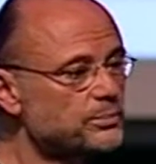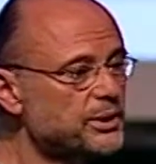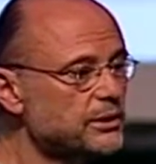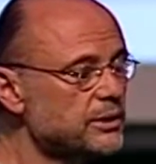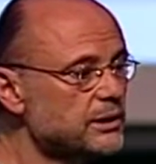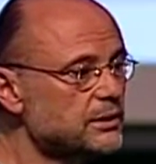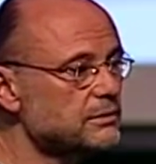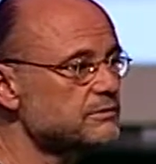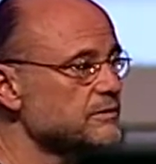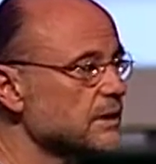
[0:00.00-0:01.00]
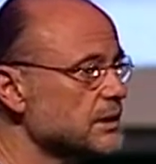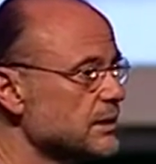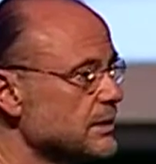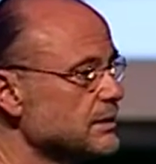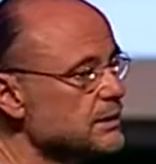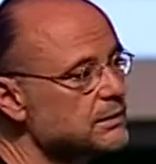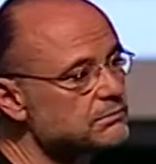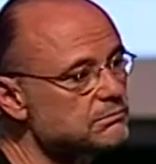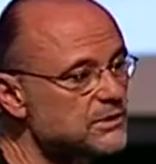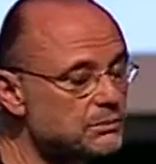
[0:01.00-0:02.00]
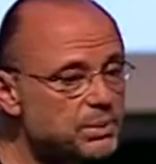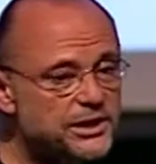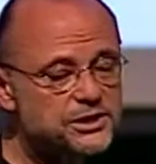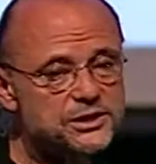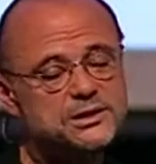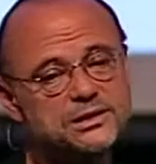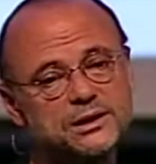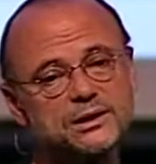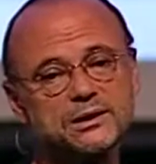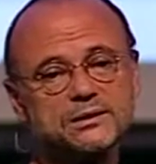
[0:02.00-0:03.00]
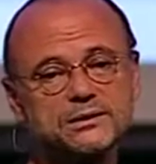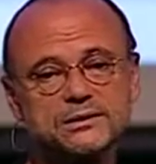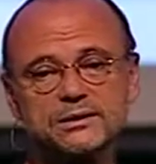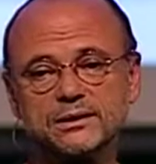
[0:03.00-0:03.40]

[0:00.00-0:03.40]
a period of complacency and